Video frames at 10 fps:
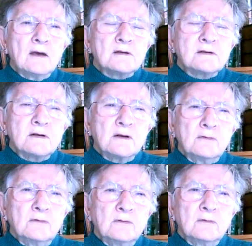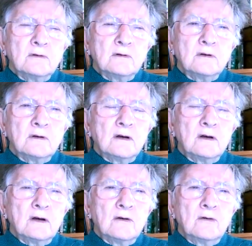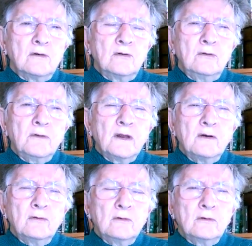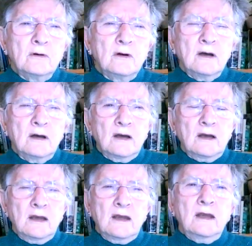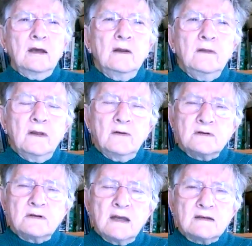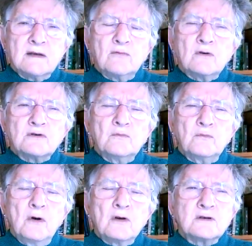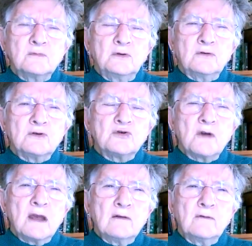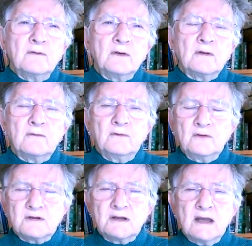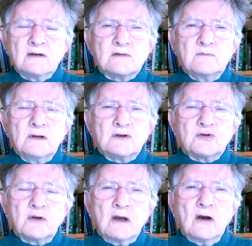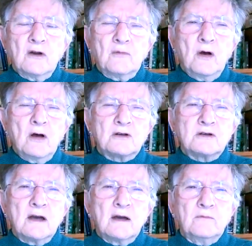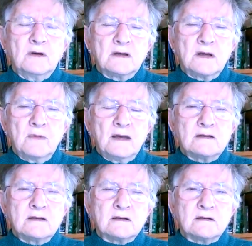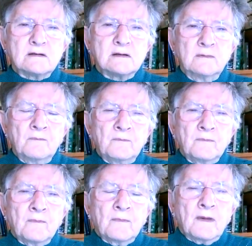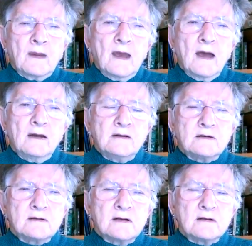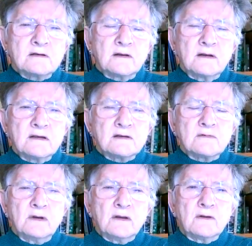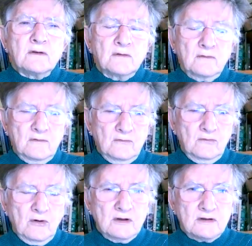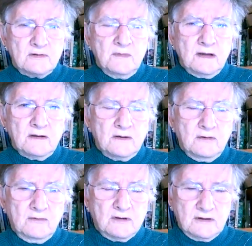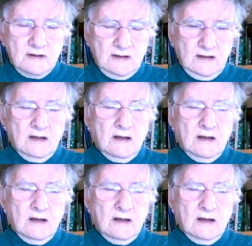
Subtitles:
So although in those days it wasn't possible to train for the full status ministry on a part-time basis, I discussed this with Roy Smith, who was the